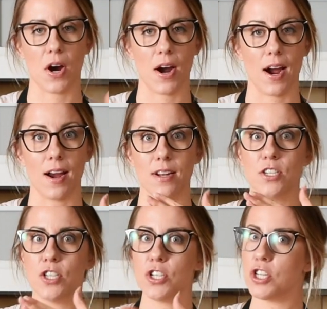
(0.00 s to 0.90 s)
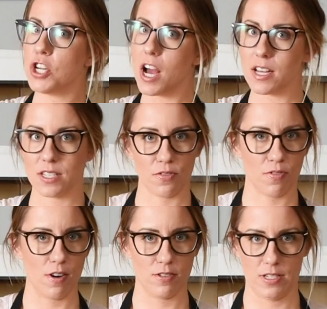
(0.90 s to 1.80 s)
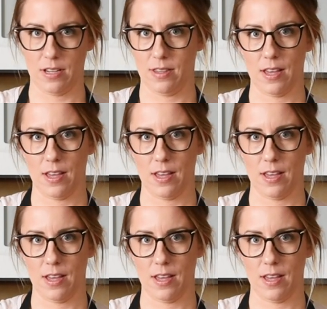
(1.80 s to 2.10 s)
are just frozen.